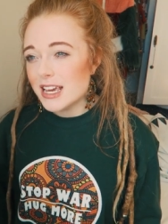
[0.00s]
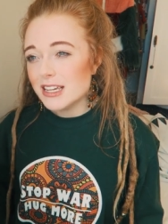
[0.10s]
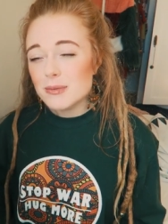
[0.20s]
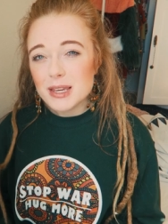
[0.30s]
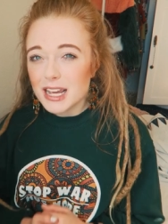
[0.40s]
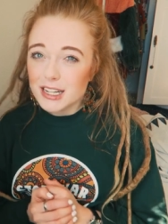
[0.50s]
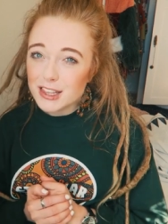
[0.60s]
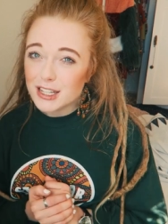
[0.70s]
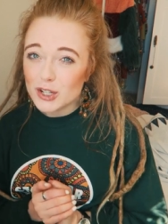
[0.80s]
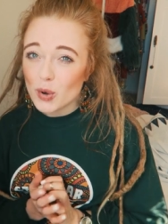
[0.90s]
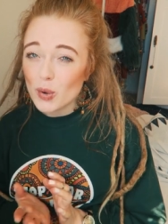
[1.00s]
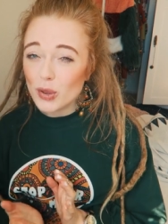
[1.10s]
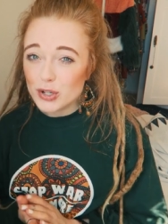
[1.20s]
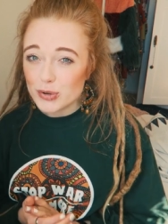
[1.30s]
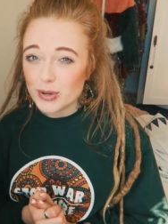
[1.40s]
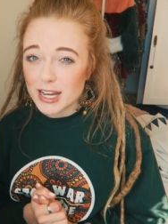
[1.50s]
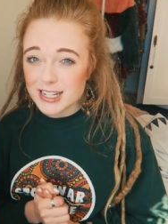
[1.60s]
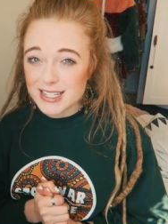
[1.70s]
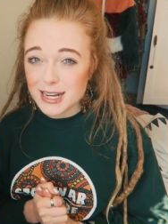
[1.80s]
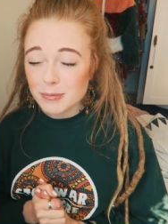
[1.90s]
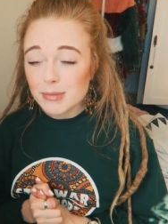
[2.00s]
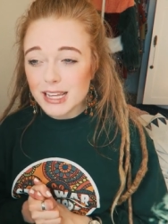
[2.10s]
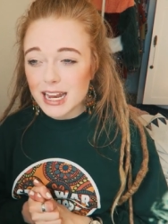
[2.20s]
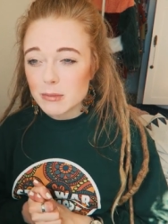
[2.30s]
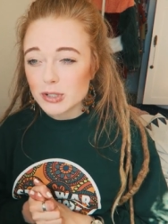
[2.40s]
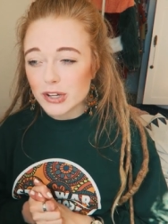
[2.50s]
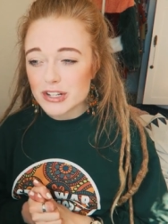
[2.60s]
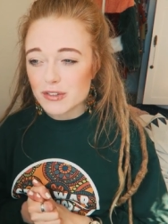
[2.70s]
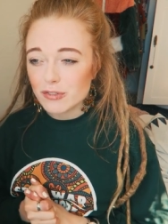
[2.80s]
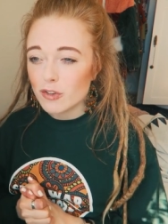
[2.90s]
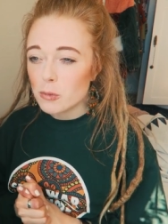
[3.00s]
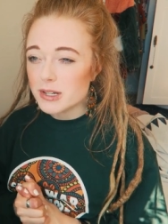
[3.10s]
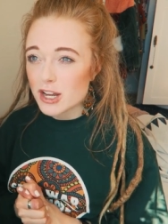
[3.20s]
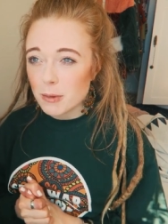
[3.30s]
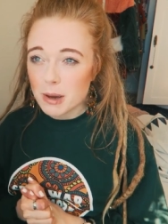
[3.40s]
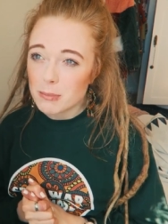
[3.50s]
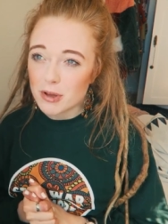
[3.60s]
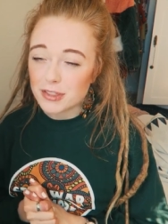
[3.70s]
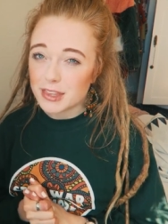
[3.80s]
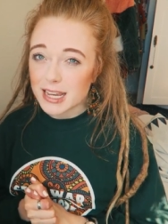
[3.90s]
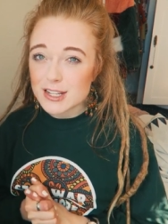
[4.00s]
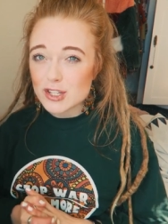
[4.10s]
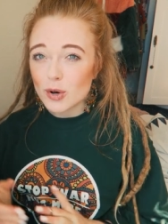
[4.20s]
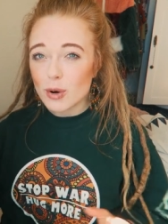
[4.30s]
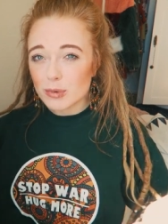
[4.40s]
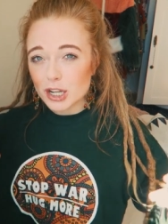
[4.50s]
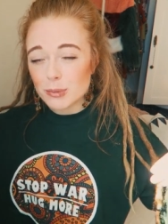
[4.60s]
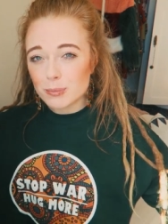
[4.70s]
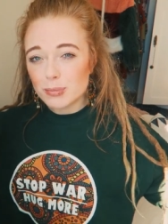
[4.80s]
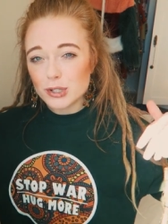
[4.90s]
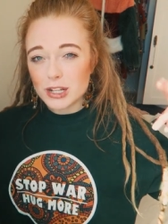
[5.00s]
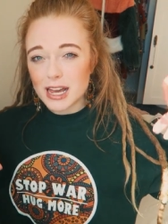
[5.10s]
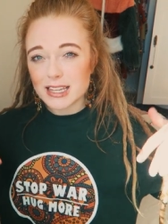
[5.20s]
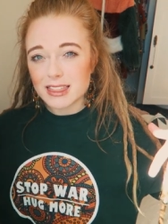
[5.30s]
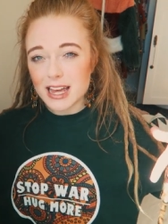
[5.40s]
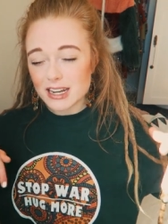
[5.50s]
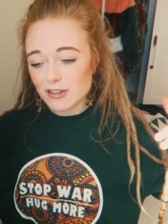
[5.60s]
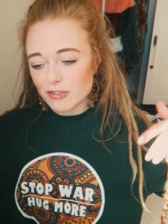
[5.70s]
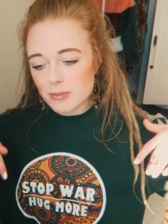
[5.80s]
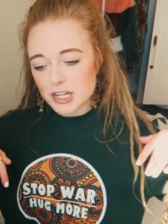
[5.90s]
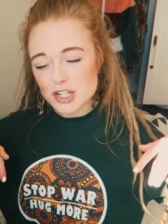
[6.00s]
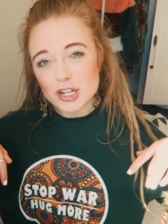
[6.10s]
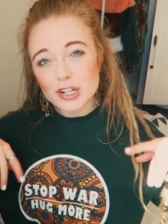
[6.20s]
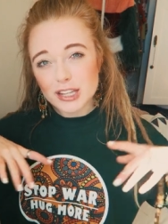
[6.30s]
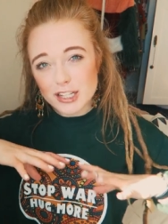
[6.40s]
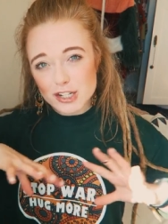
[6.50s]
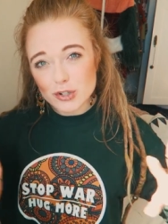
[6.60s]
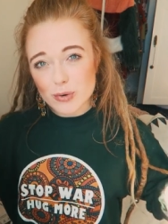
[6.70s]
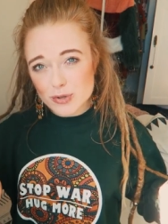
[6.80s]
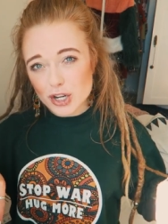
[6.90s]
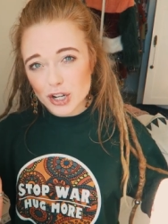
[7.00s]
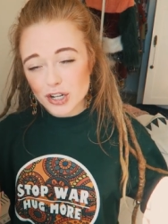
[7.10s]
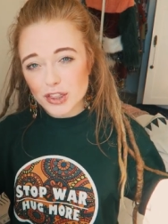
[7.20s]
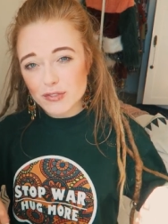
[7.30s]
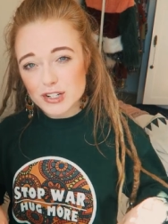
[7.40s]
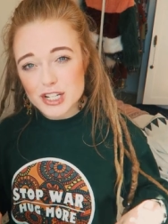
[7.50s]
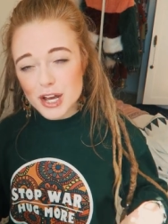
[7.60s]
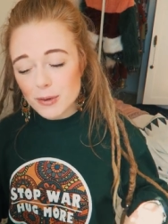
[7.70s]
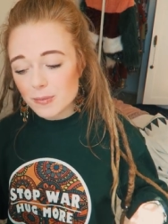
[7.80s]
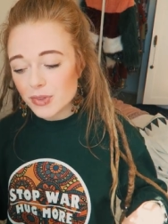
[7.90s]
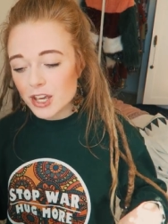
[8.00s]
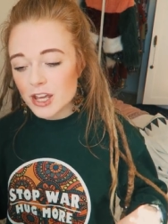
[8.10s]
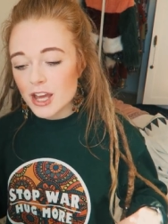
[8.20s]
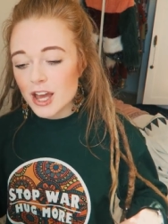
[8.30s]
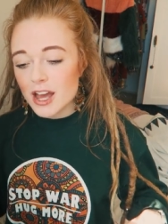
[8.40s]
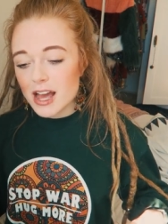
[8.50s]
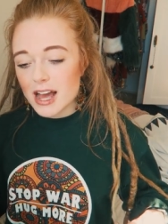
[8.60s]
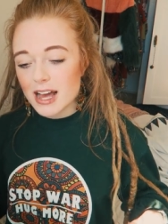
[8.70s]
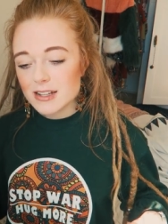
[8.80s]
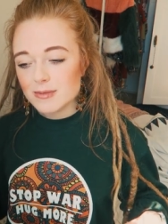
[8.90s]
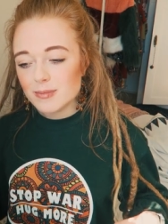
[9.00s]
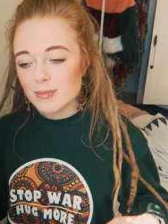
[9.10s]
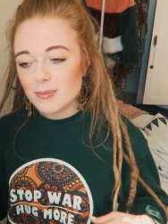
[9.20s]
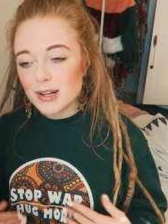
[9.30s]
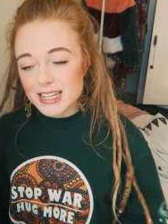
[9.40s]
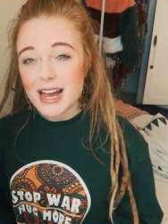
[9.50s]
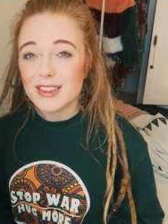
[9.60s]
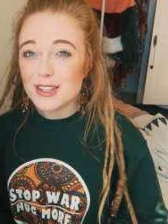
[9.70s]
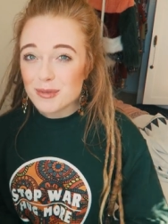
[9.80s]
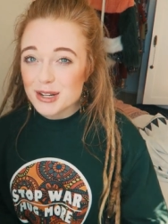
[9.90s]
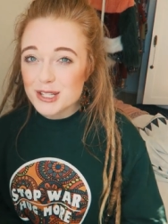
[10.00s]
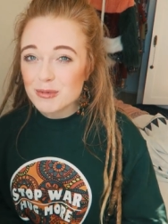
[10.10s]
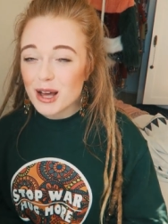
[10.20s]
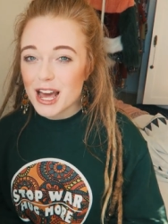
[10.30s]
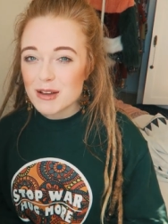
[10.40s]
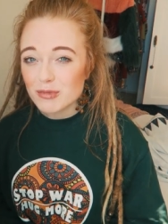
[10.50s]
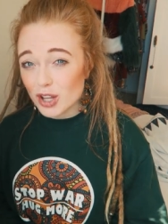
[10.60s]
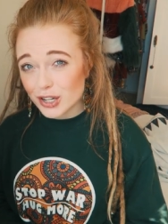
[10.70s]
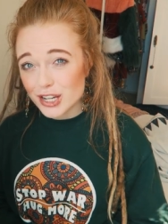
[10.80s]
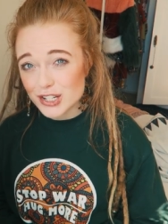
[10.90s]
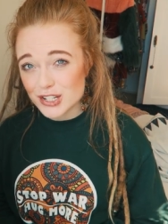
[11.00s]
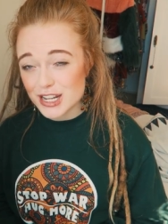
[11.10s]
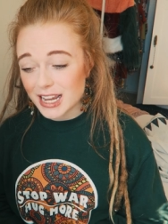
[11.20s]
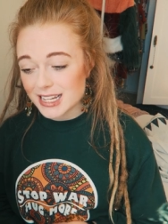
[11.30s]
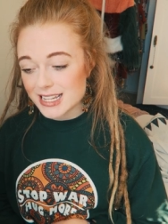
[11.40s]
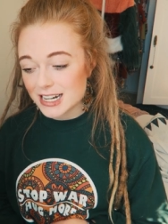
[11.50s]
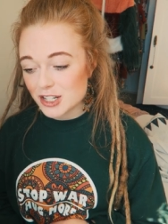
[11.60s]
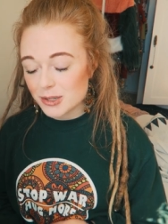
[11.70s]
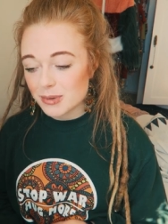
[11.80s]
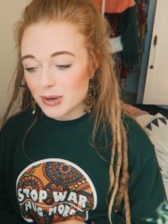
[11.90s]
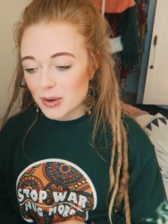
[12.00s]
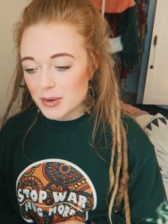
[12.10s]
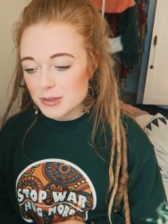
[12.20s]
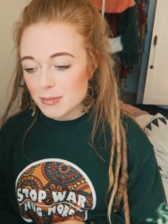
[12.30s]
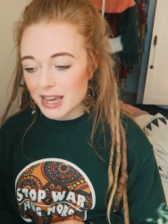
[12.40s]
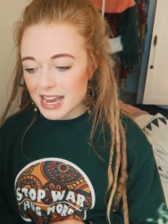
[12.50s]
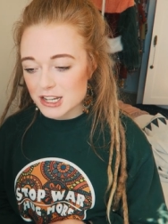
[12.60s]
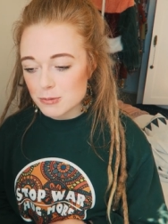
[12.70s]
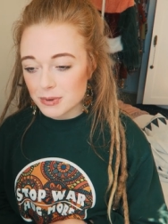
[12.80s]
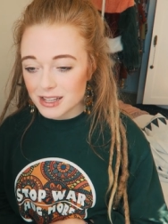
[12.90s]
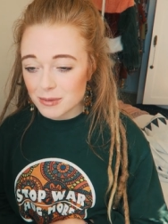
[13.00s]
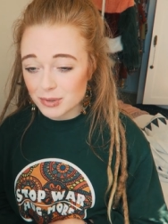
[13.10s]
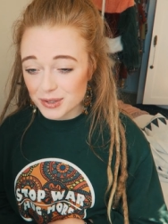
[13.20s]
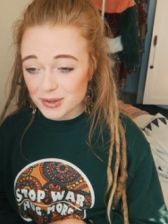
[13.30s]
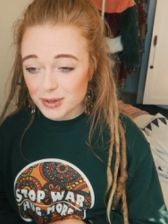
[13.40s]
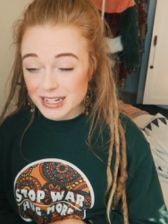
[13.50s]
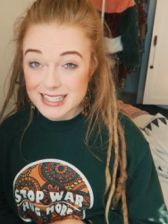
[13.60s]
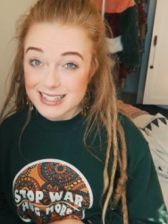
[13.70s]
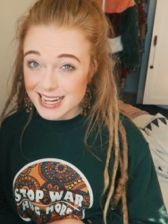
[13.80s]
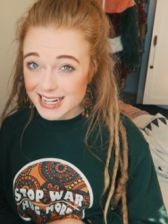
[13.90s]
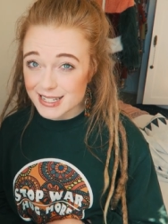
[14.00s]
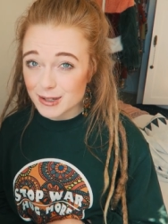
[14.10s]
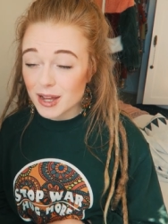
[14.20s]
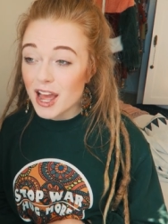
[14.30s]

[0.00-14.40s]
It could be anything at all that you would like to send me and I'm going to film it on my birthday. So I'm gonna put like that information in the description under the video. Um, but yeah, the reason why I'm vlogging today is actually because my HP computer is dead